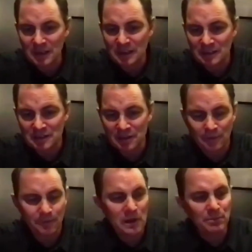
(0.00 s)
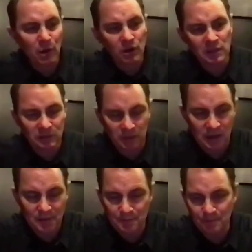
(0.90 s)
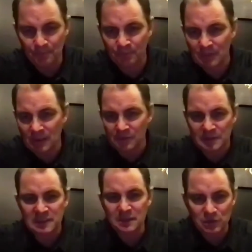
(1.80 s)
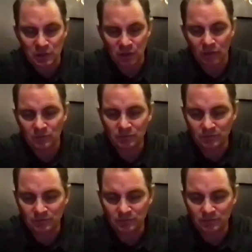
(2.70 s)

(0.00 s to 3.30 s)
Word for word: is the front parking lot of the SEMA show,